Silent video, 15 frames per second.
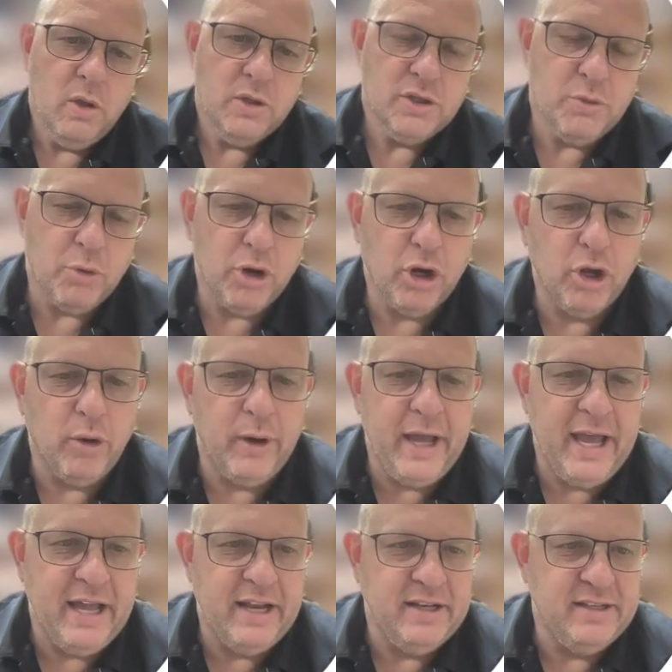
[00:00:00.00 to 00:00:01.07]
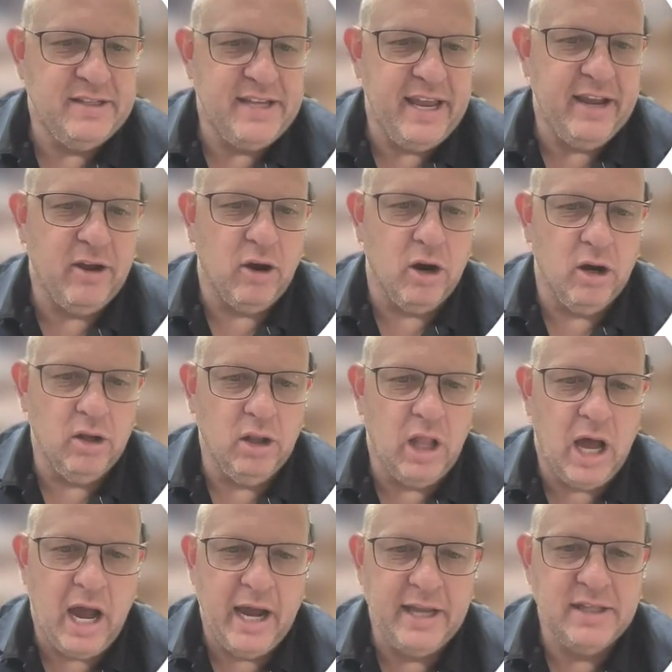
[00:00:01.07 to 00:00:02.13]
So we're going to go ahead and take our
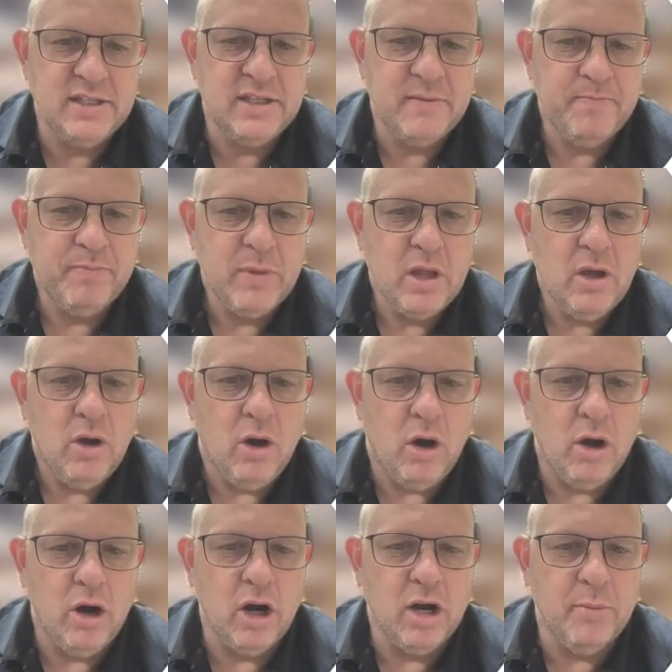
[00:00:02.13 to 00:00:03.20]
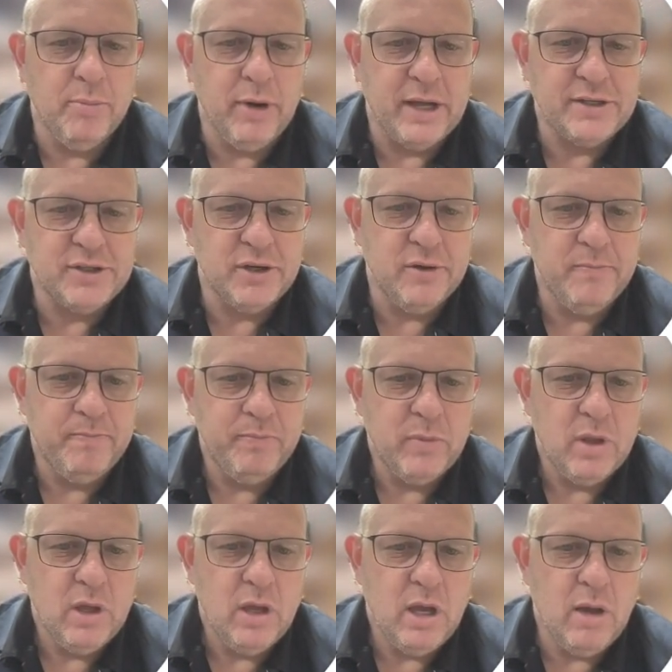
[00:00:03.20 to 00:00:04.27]
lines on our compressor
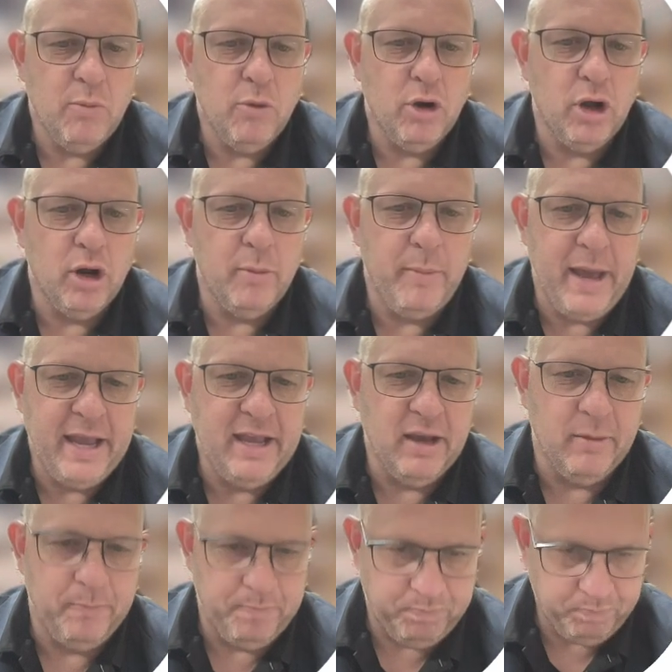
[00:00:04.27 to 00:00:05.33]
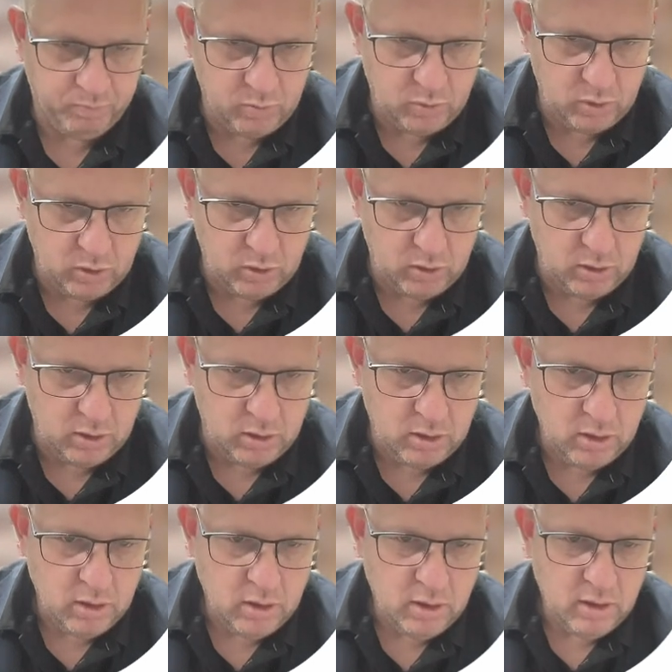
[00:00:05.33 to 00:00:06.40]
and we're going to make them
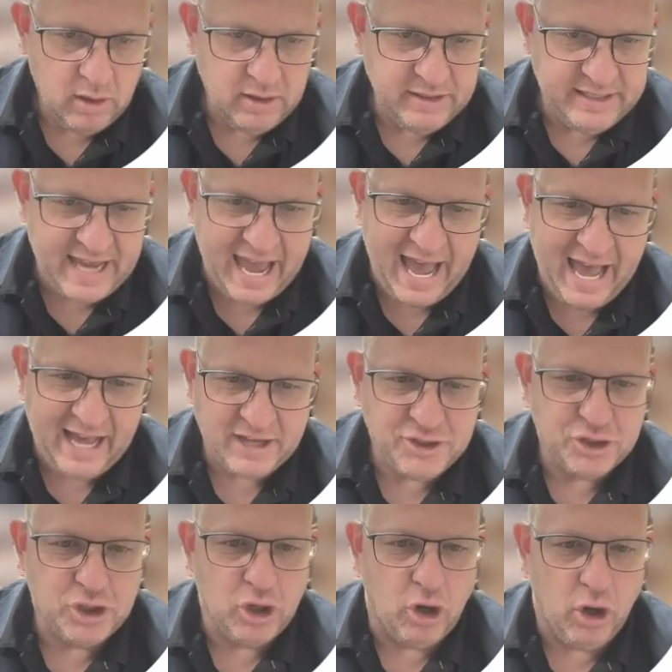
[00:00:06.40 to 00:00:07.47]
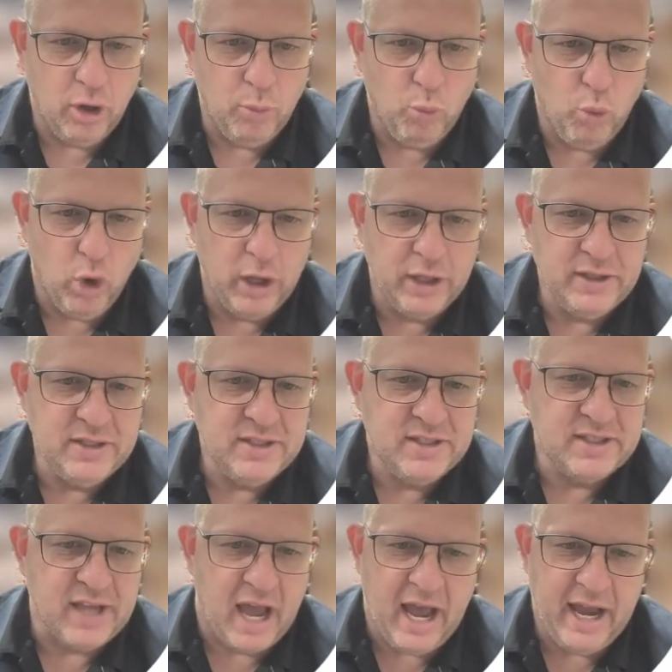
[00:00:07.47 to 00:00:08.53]
dashed on one
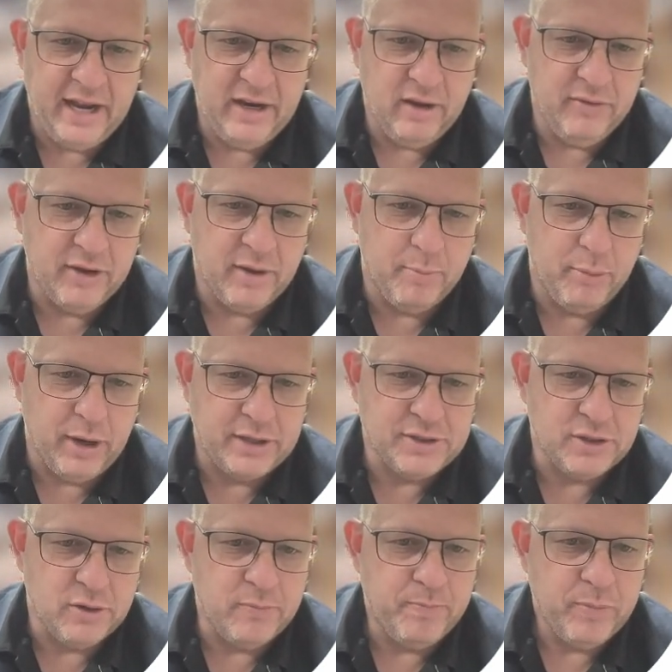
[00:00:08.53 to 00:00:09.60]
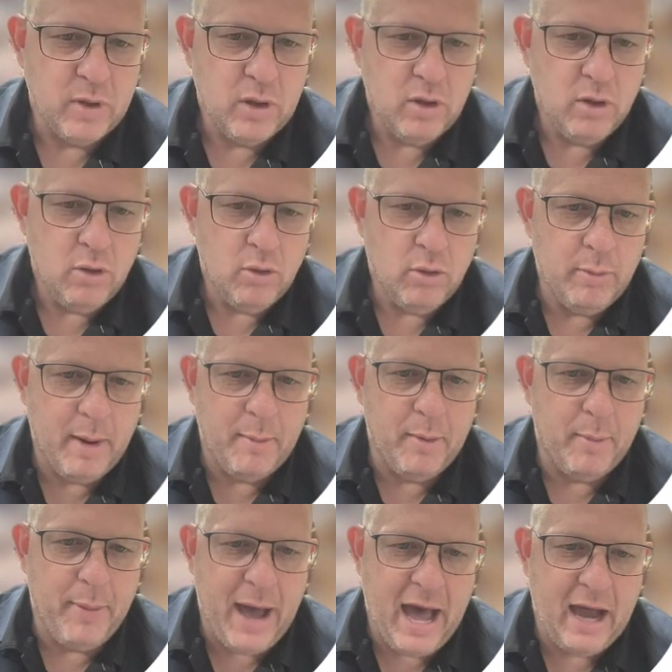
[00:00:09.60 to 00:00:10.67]
side of the compressor. Remember
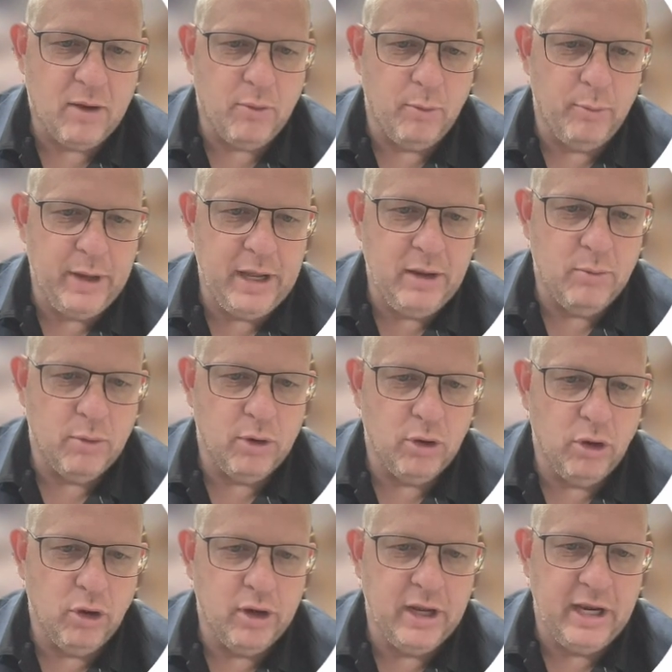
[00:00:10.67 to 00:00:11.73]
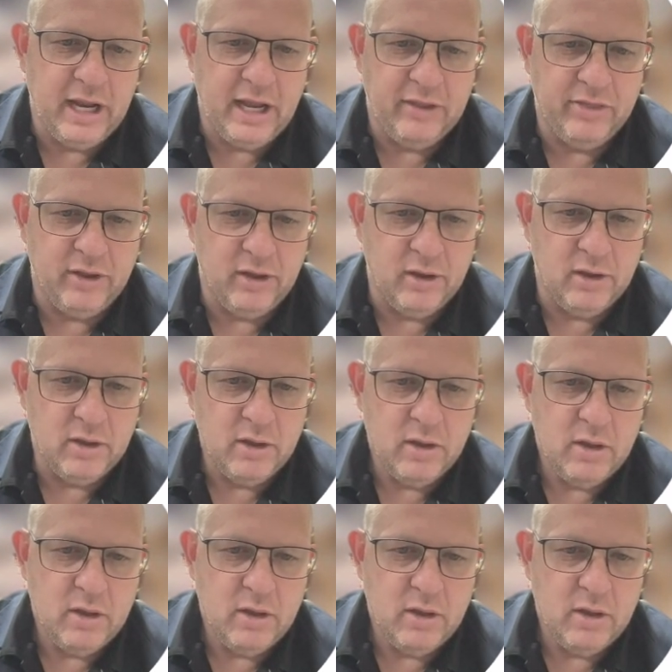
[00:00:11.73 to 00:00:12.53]
back when we were looking at the